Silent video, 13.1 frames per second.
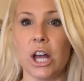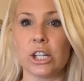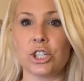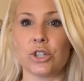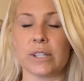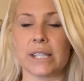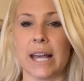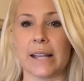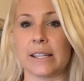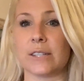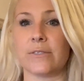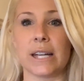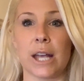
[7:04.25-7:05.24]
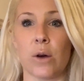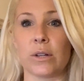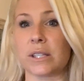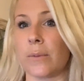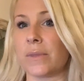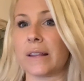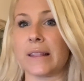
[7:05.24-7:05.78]
She was saying this video is
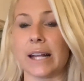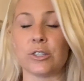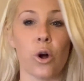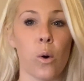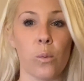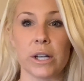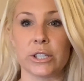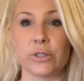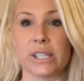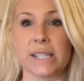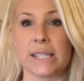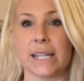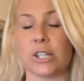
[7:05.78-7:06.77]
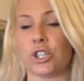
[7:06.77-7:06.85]
something they don't want you to see.